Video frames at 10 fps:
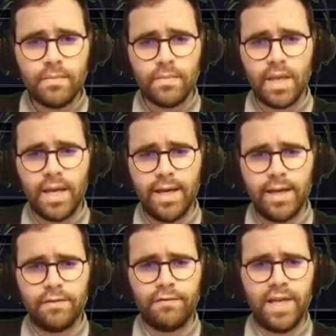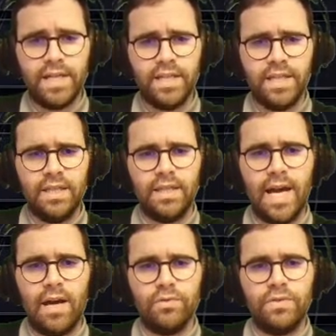And finally,
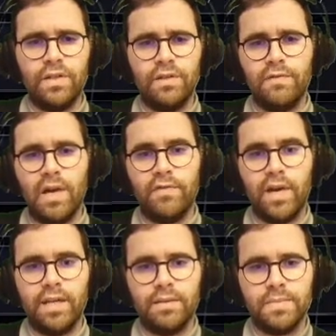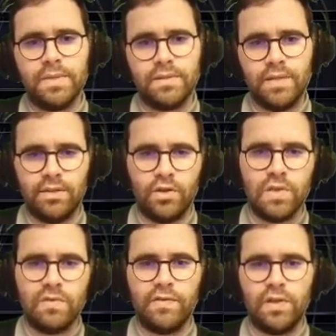now tier 5 items that
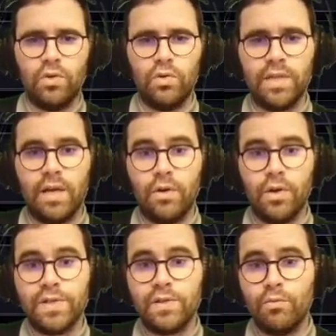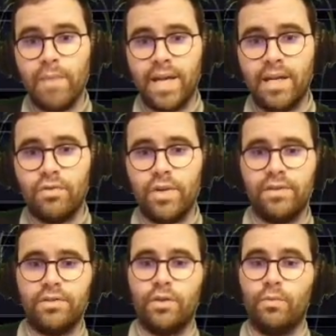cost 50 gold now cost 2 mana
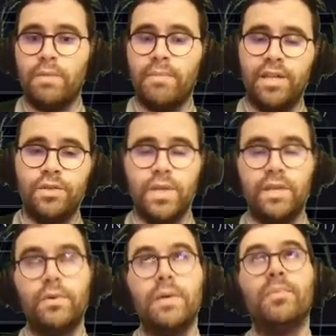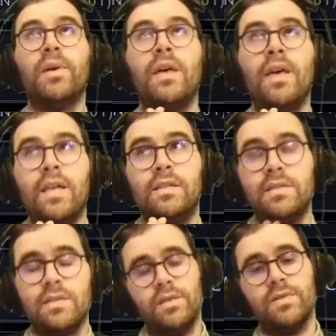rather than 1 mana to equip. This
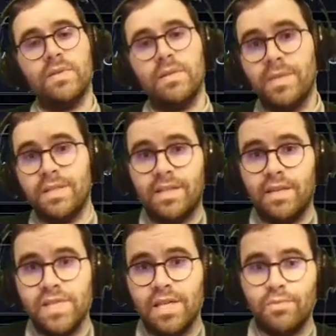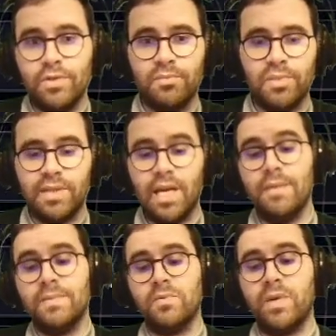is also something that I've said multiple
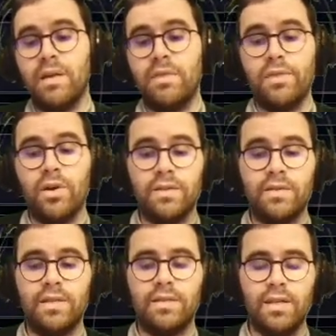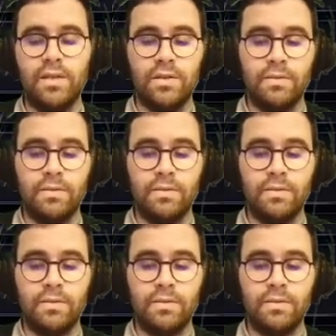times, where I thought that they